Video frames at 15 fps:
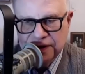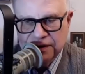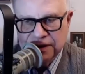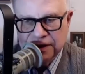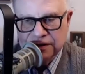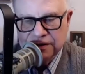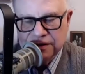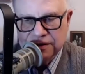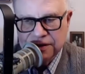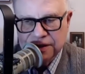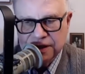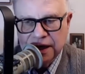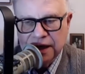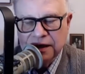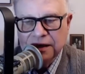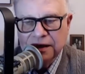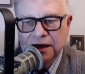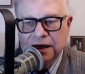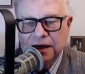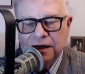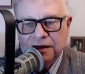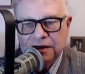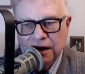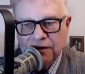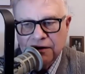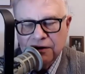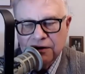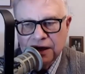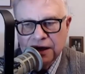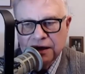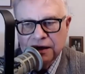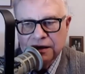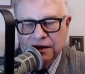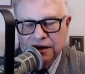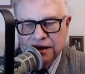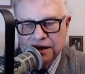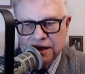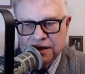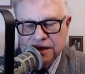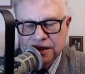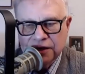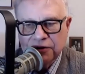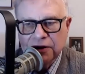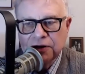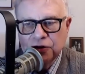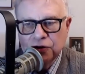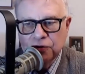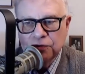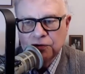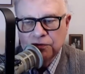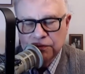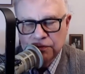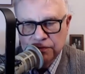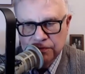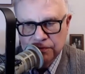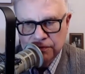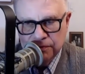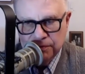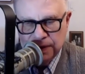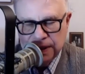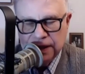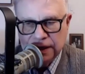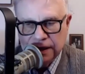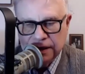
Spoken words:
things to say. Not only is there a new being, a